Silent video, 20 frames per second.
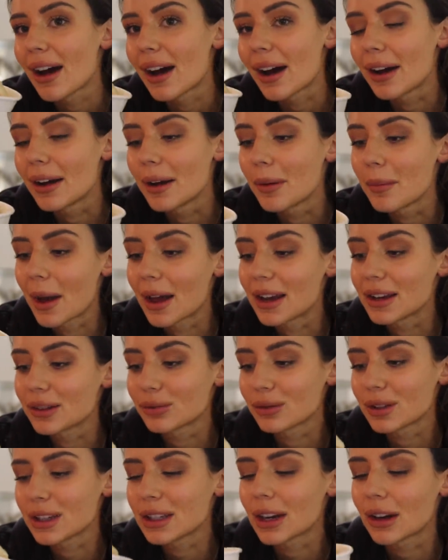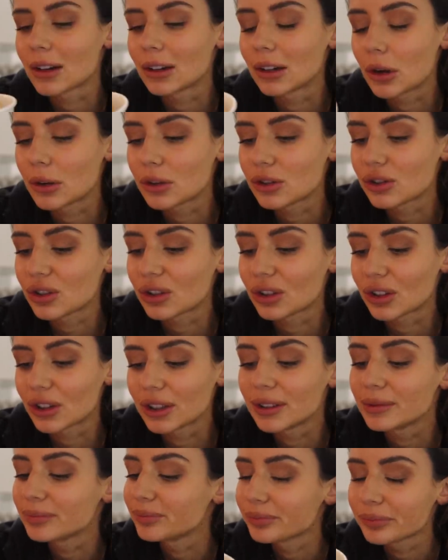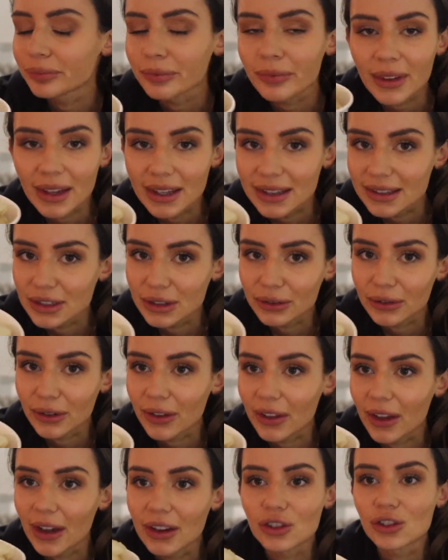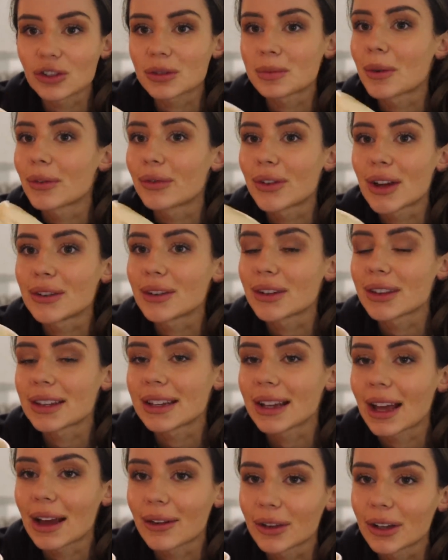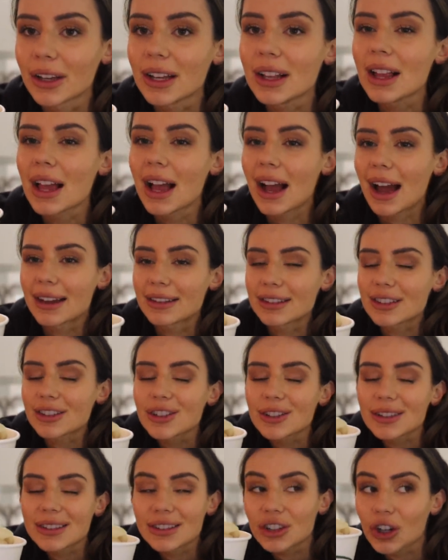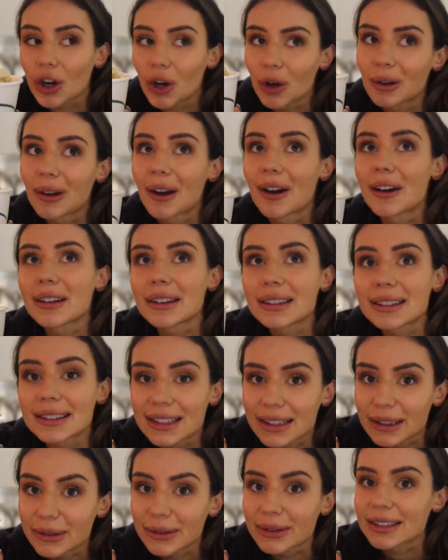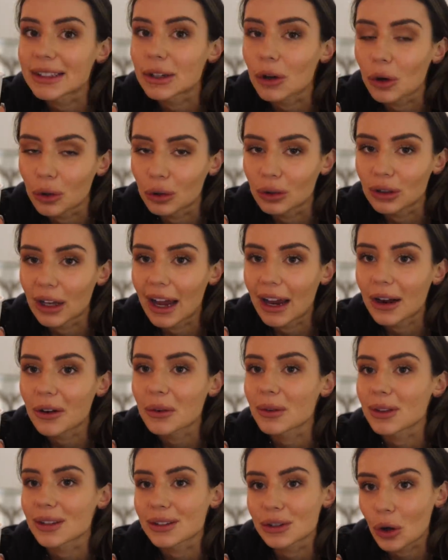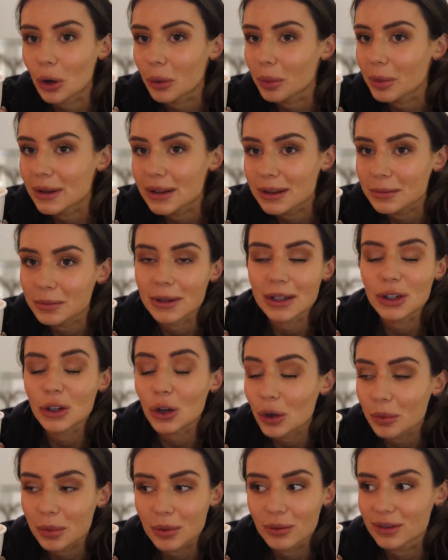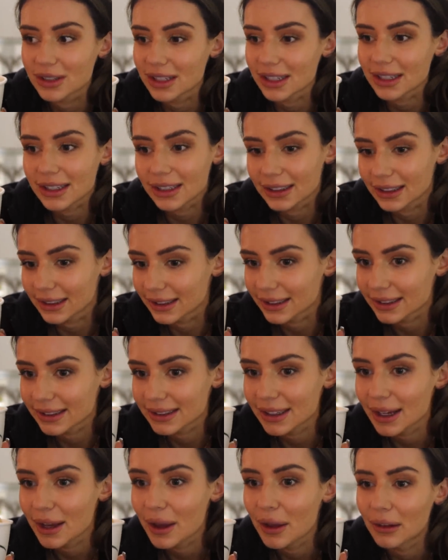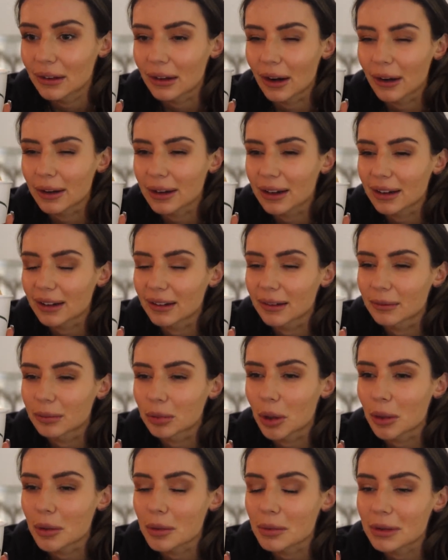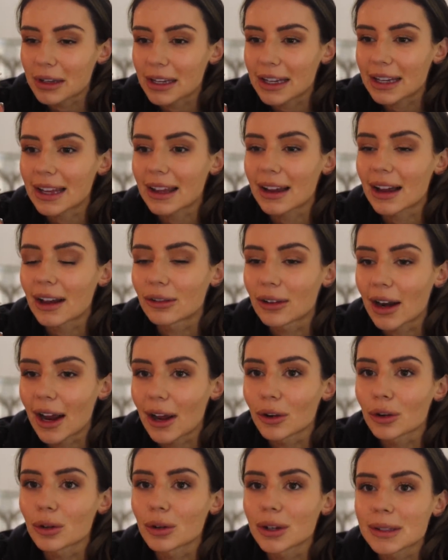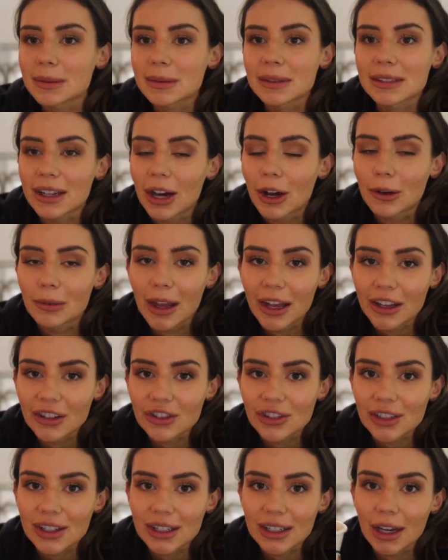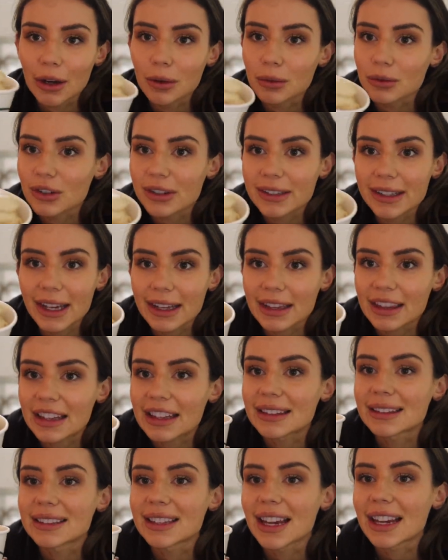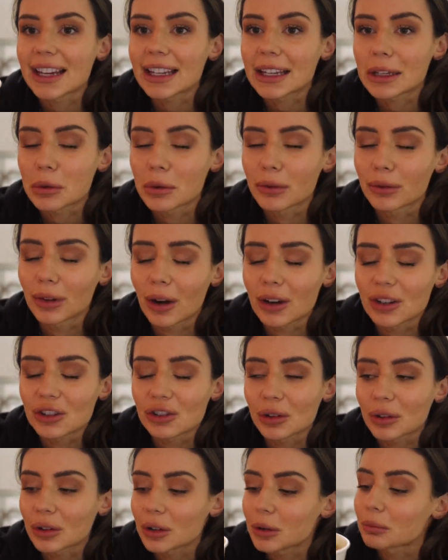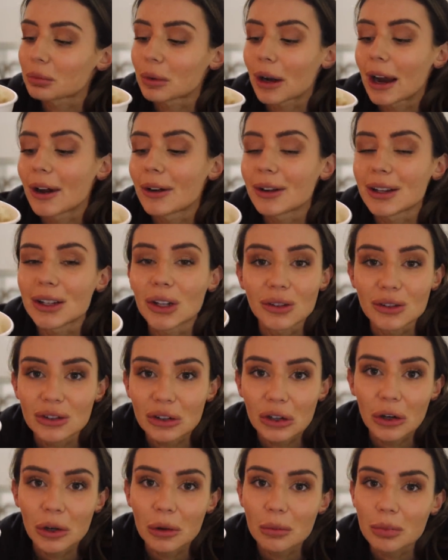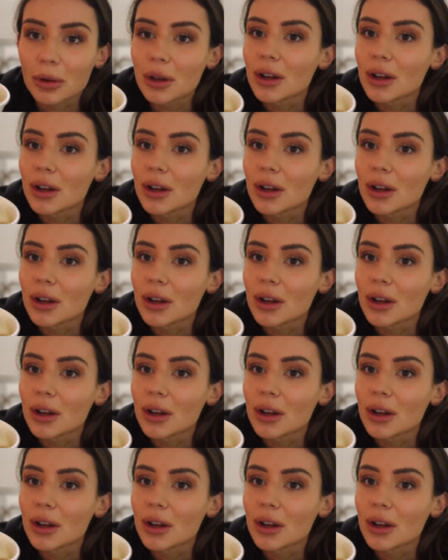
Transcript: and it's really like low sugar and stuff like that, just my favourite thing ever. I did used to go like seriously all out with the toppings, but it got a bit ridiculous. Like probably around Christmas time last year, I was just getting these daily with like chocolate brownie on top,